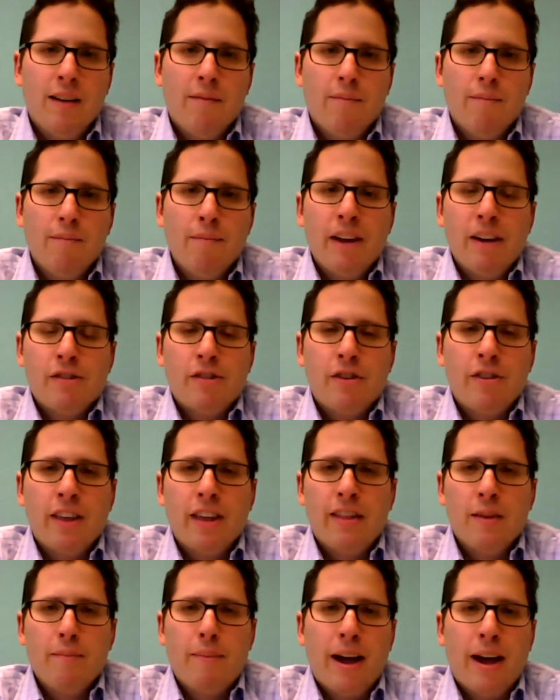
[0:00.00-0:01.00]
make sure
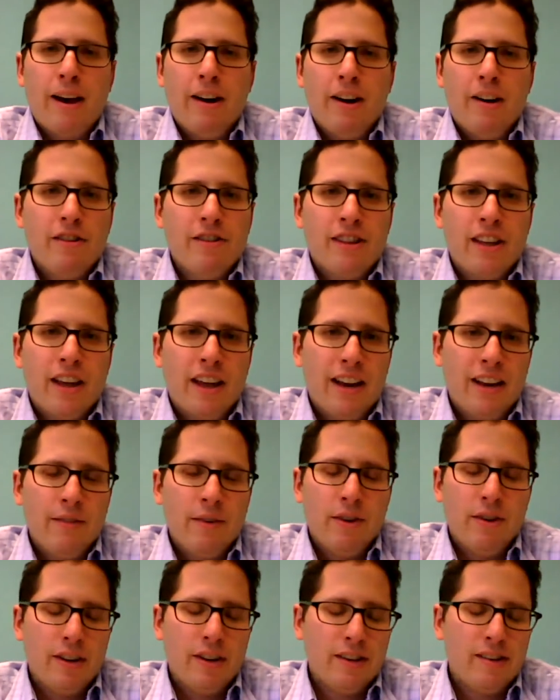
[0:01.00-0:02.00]
that the barriers that
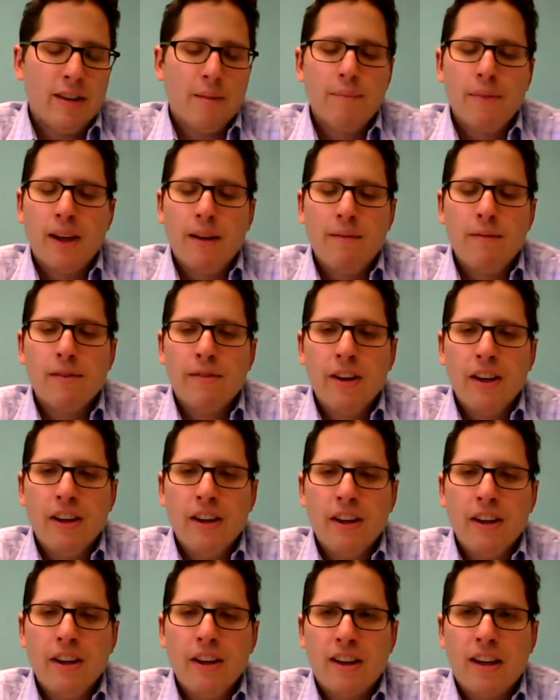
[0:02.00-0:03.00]
immigrants sometimes
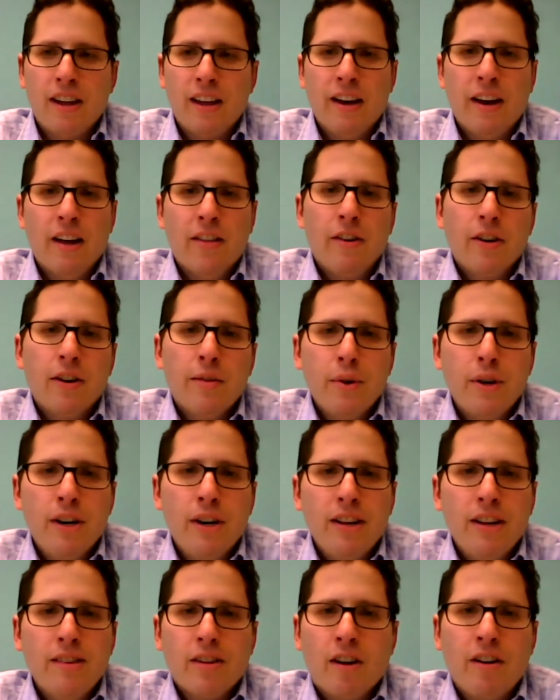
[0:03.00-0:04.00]
face in other
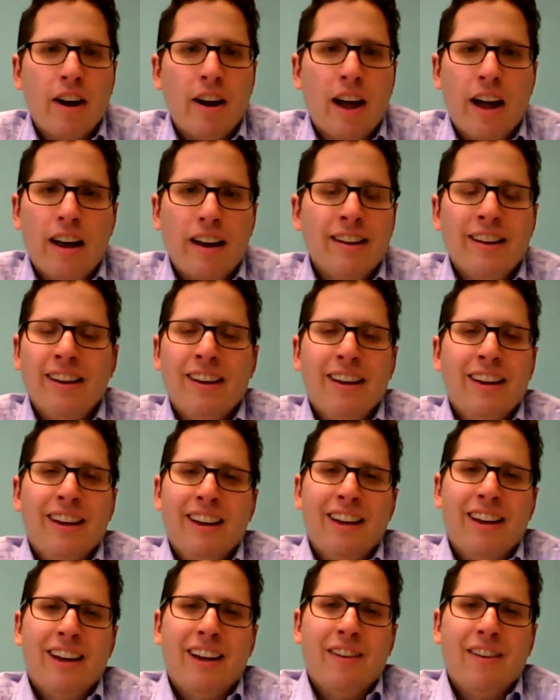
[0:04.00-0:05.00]
communities are not
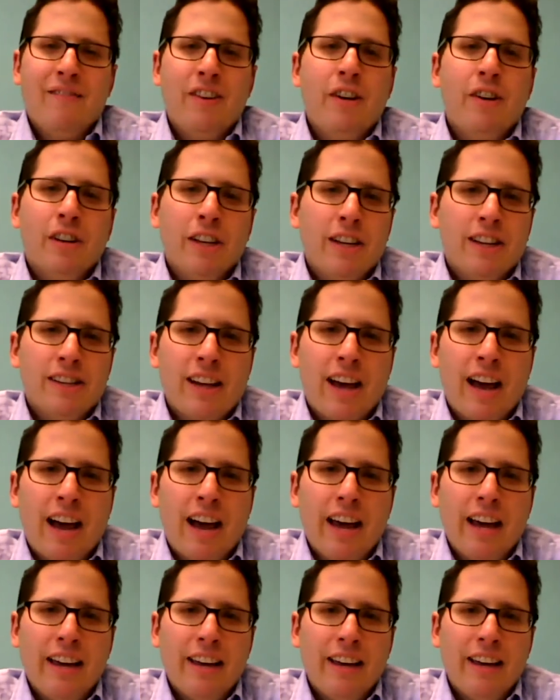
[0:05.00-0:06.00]
nearly as
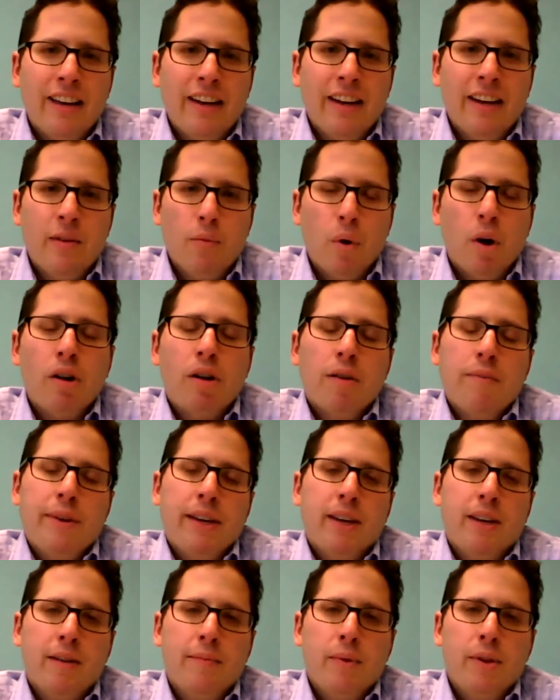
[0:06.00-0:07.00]
high in
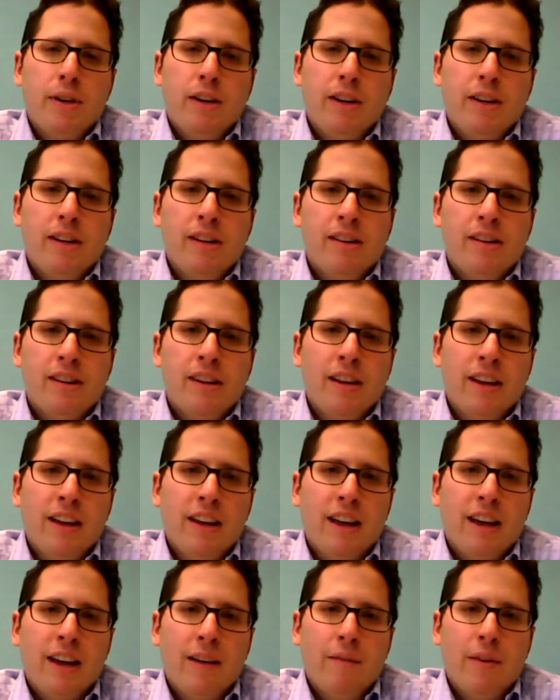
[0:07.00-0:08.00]
welcoming communities.
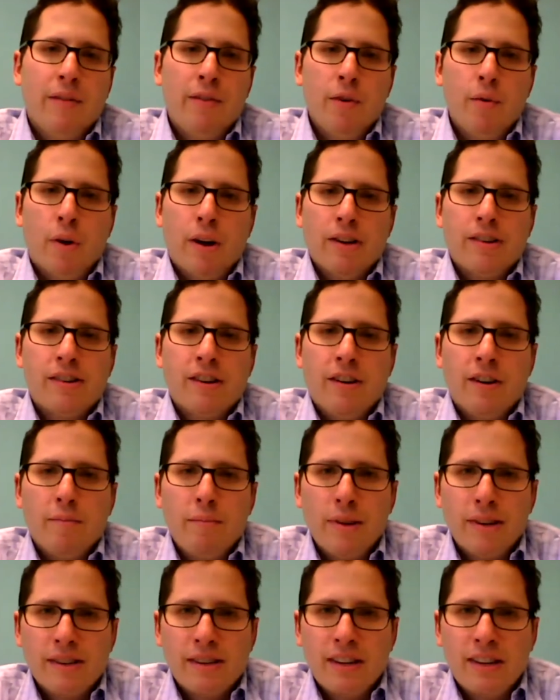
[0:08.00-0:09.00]
If you want to start a
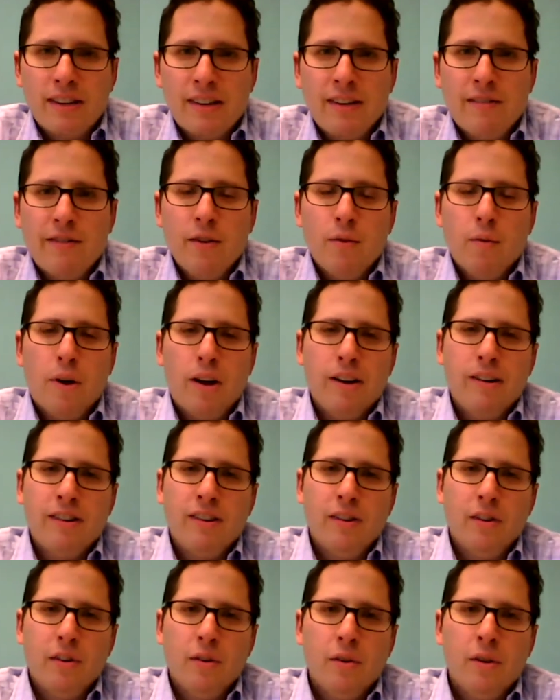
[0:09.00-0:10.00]
business, if you want
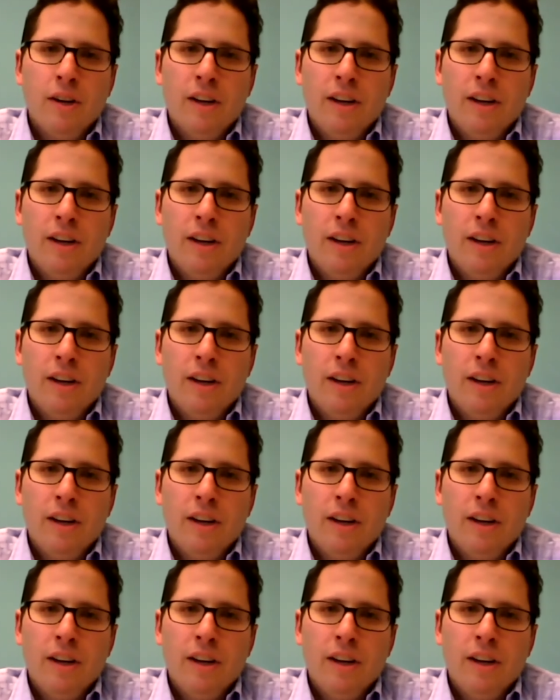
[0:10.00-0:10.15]
to